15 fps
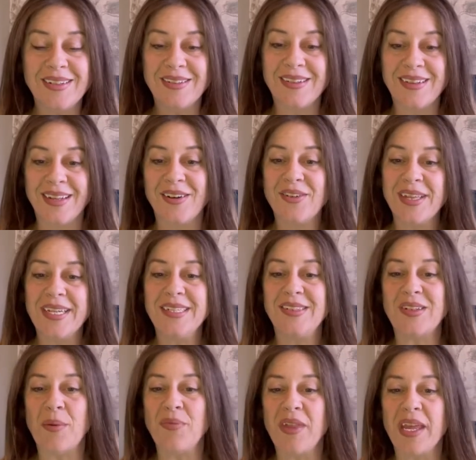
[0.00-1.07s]
is literally
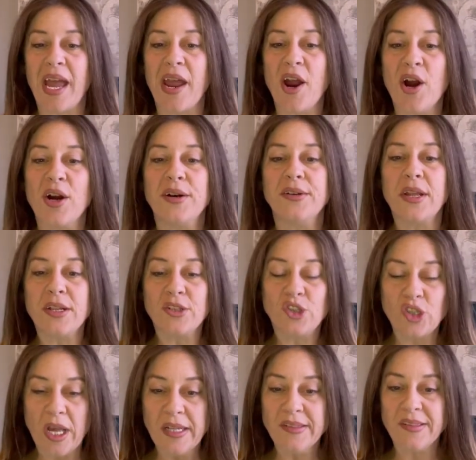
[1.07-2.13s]
something I heard
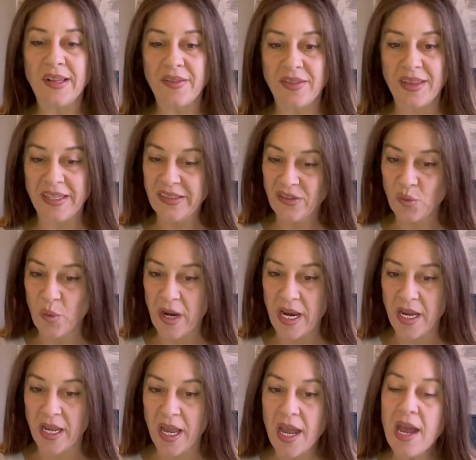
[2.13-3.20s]
just this
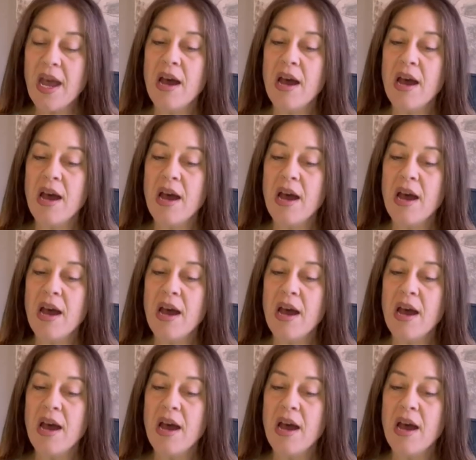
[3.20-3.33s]
week